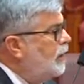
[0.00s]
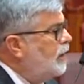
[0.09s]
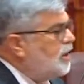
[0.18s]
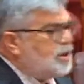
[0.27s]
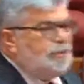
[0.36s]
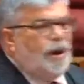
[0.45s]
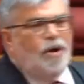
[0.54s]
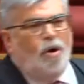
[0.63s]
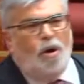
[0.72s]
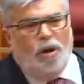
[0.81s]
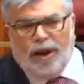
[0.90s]
Despite
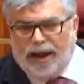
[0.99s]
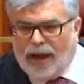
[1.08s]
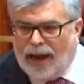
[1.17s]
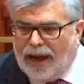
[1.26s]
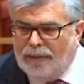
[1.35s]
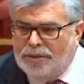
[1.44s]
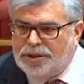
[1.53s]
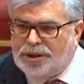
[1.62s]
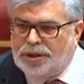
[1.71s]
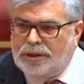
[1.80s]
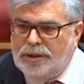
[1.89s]
all the
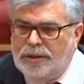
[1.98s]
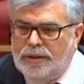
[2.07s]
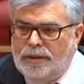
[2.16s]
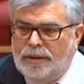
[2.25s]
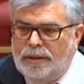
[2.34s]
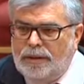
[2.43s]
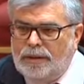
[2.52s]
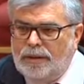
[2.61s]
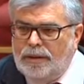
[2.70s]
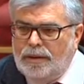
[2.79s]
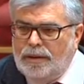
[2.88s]
claims.
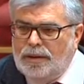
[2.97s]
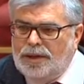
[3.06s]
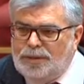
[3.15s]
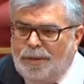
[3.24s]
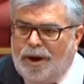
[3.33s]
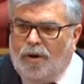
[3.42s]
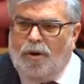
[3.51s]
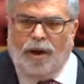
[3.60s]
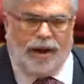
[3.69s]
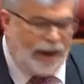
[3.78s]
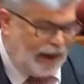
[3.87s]
Despite
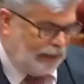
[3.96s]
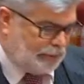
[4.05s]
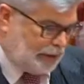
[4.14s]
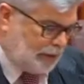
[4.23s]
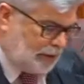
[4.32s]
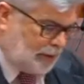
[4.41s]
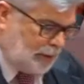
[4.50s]
all the claims.